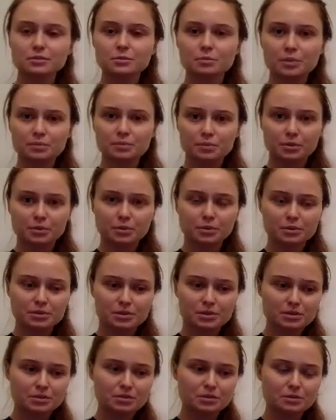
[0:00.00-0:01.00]
people who
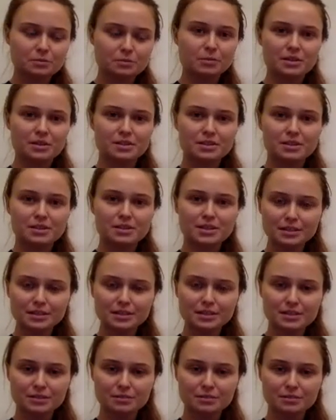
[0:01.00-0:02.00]
did not pay
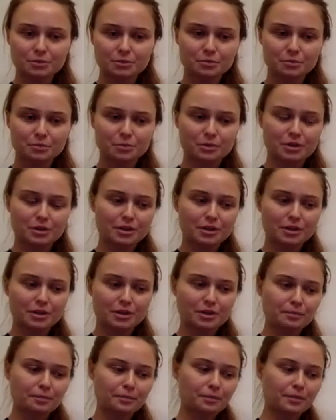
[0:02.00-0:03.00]
taxes from
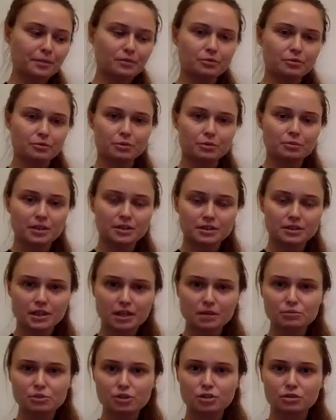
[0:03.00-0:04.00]

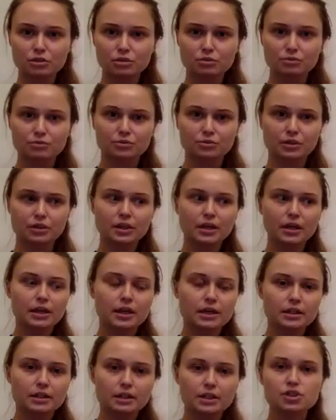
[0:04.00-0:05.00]
consumption of
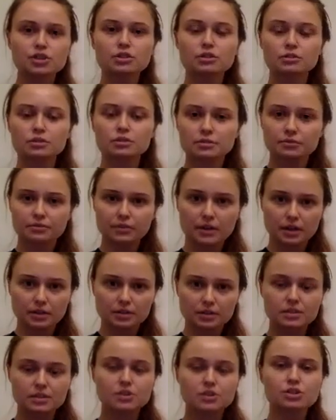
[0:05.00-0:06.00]
national
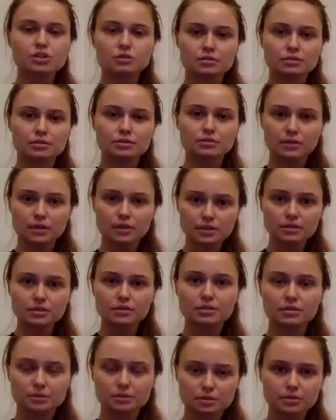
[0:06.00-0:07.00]
defense. National
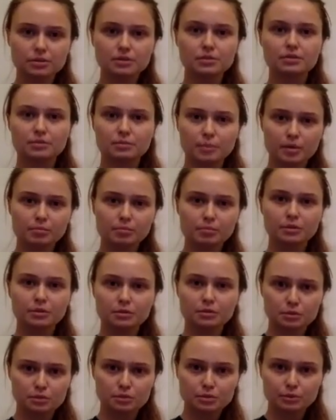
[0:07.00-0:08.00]
defense is also the public
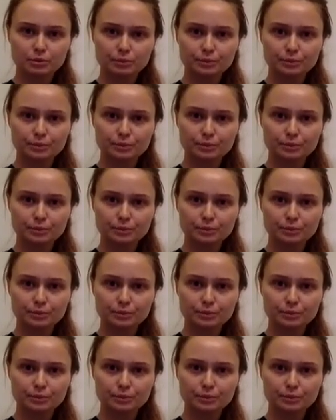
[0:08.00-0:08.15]
good.